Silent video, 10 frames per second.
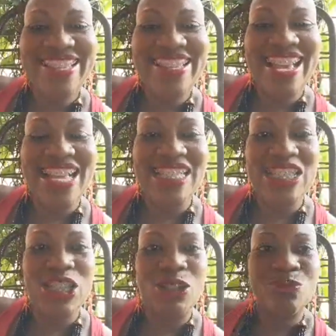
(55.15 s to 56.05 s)
Yeah,
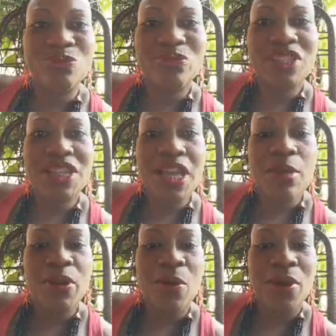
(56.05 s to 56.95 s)
so
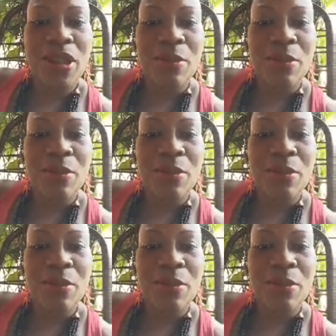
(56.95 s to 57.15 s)
coming on,